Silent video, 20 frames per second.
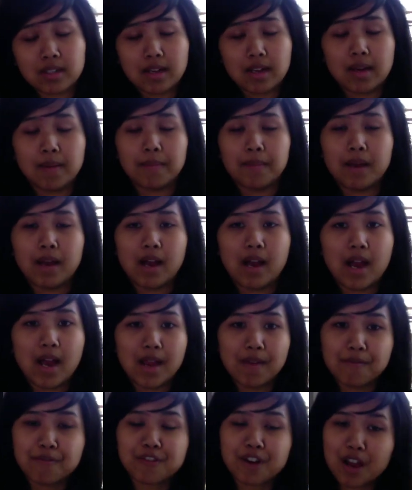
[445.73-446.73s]

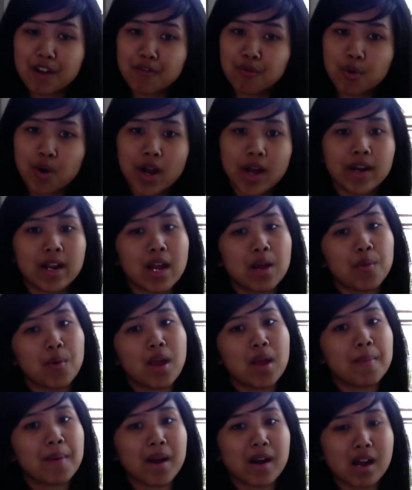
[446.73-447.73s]
I'm 5'1", I
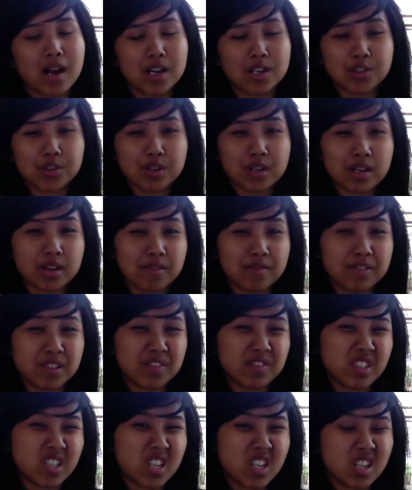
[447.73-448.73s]
weigh about
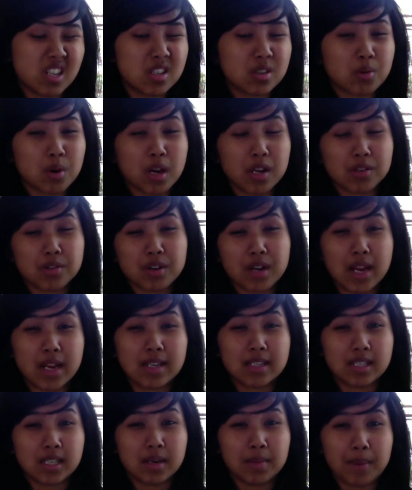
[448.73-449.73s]
115 to
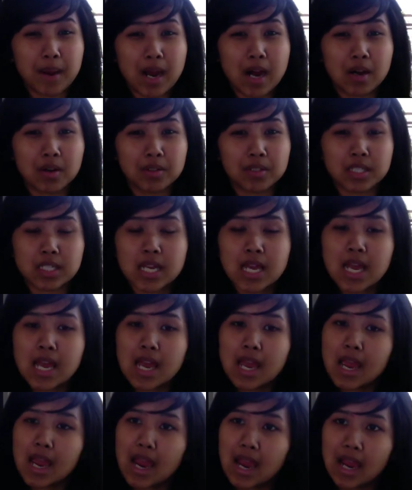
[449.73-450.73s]
118 pounds,
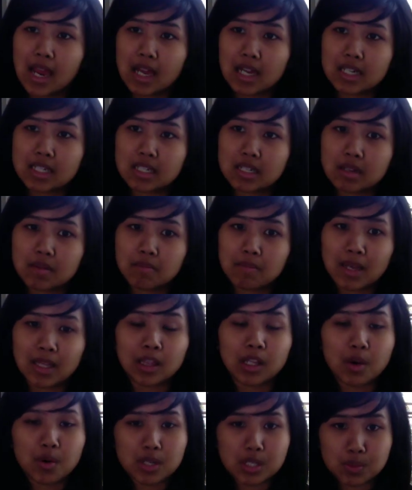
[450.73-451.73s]
and my
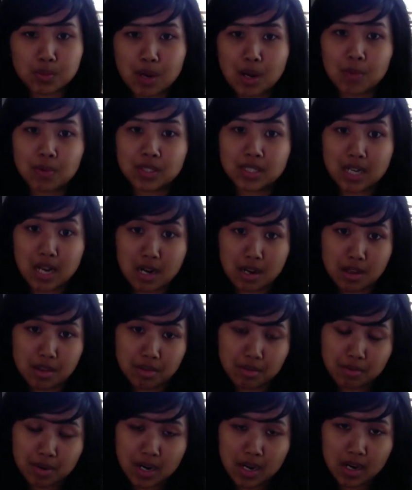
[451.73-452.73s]
lowest weight was
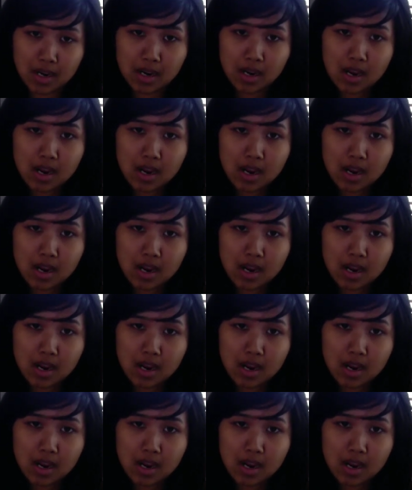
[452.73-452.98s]
93.